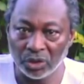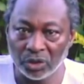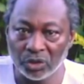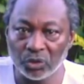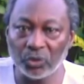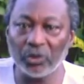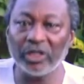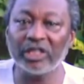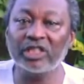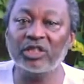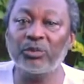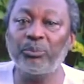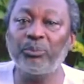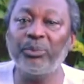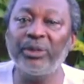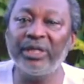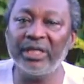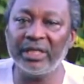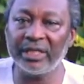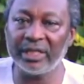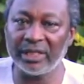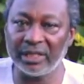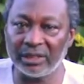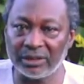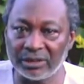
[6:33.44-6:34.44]
To
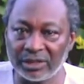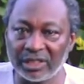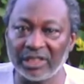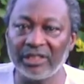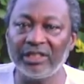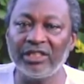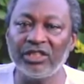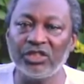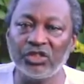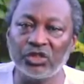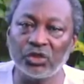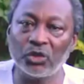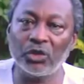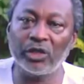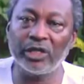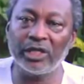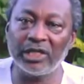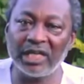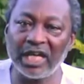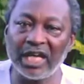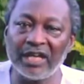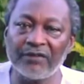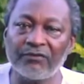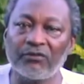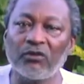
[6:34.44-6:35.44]
experience and enjoy
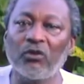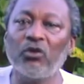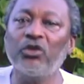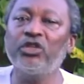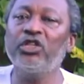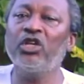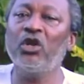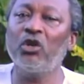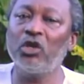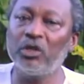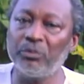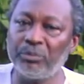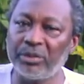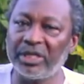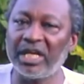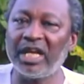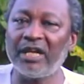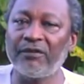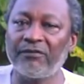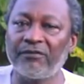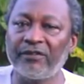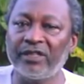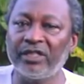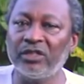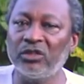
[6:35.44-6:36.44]
life on your own
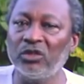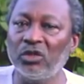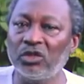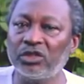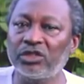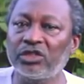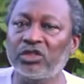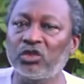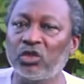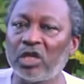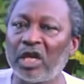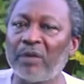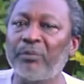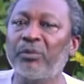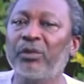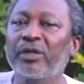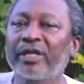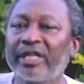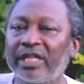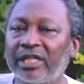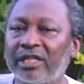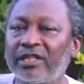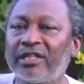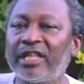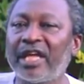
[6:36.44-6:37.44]
behalf and not to
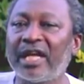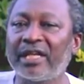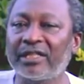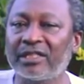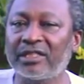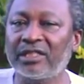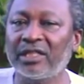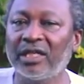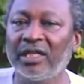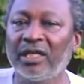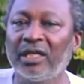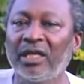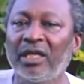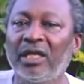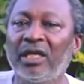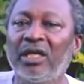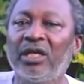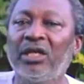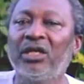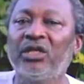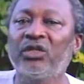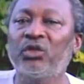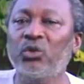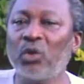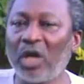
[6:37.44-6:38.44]
abrogate that
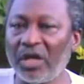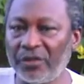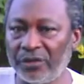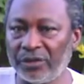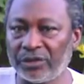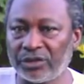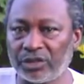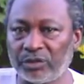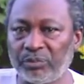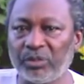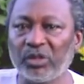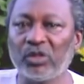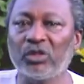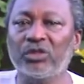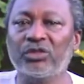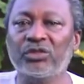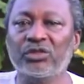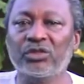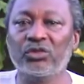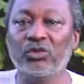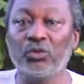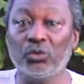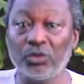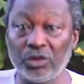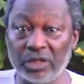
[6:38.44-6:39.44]
to others,
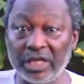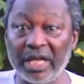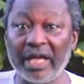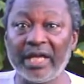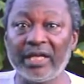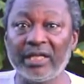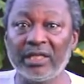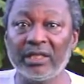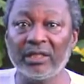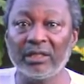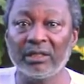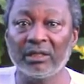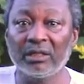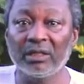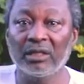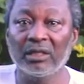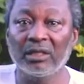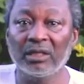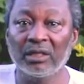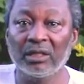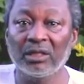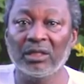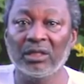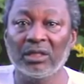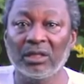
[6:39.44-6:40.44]
because today
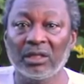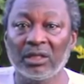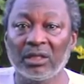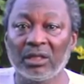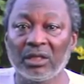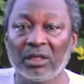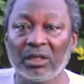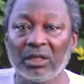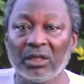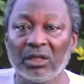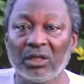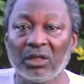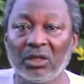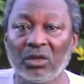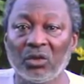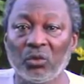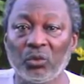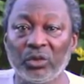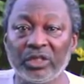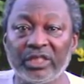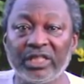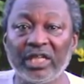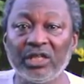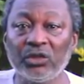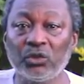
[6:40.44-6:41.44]

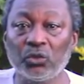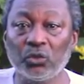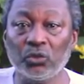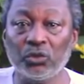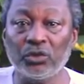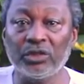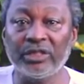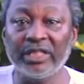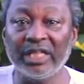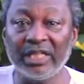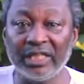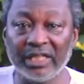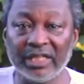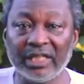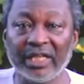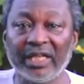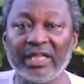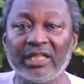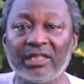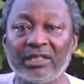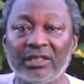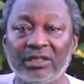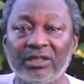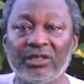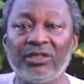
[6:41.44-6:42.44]
we tend to
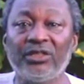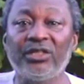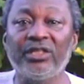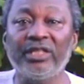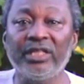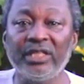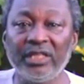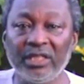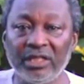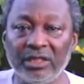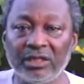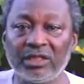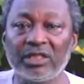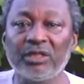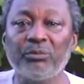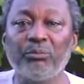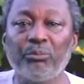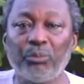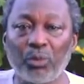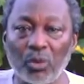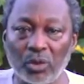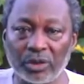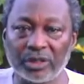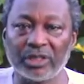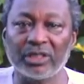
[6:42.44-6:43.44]
delegate these
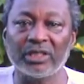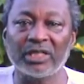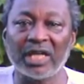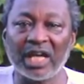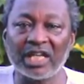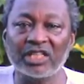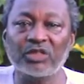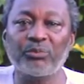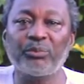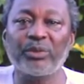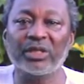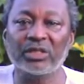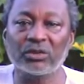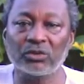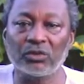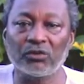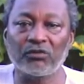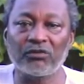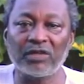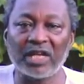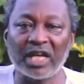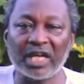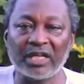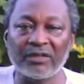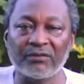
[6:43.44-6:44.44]
important aspects
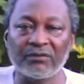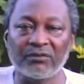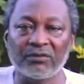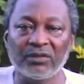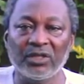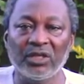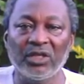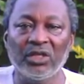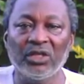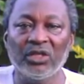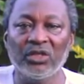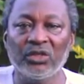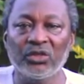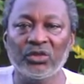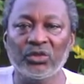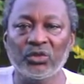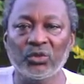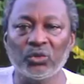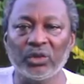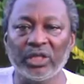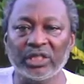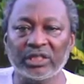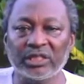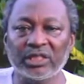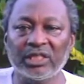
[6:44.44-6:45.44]
of life
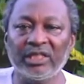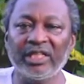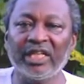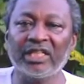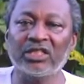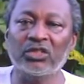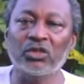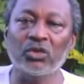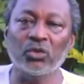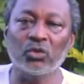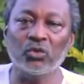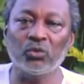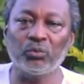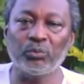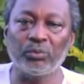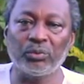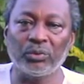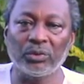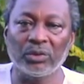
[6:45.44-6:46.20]
to a select group,